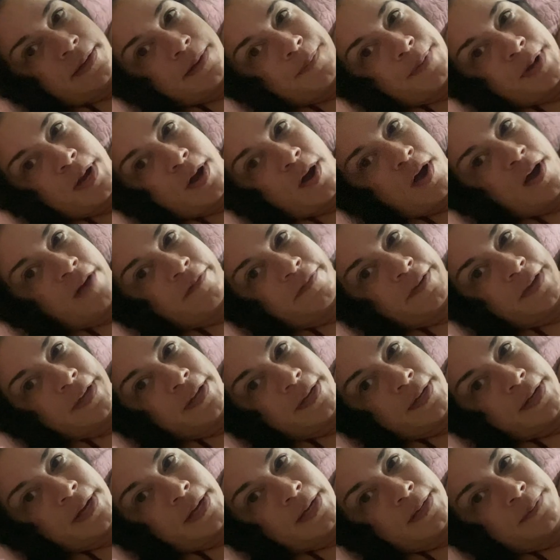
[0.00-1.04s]
get my
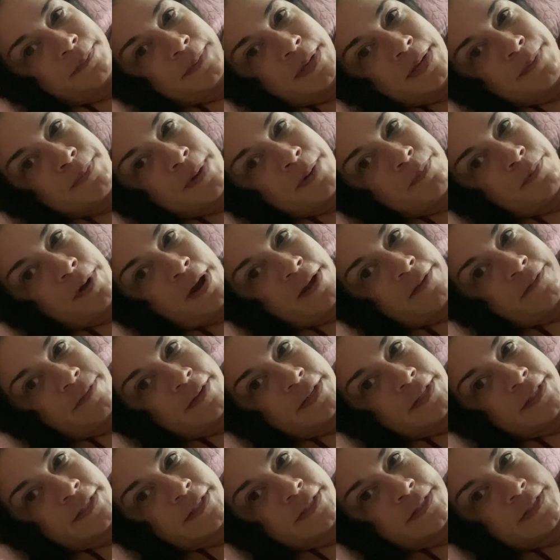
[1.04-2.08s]
coffee, eat my
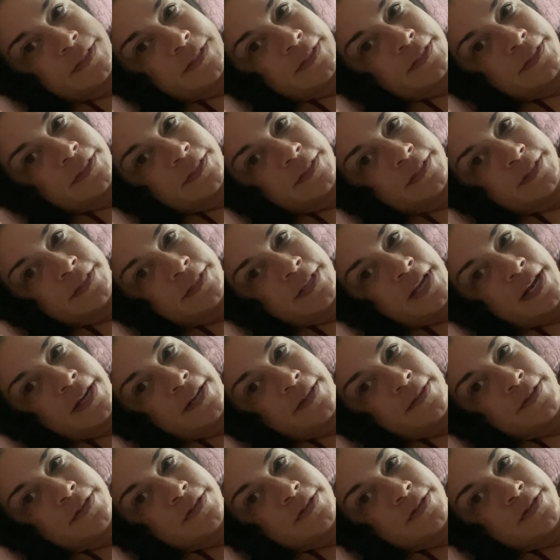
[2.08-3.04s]
breakfast, get in the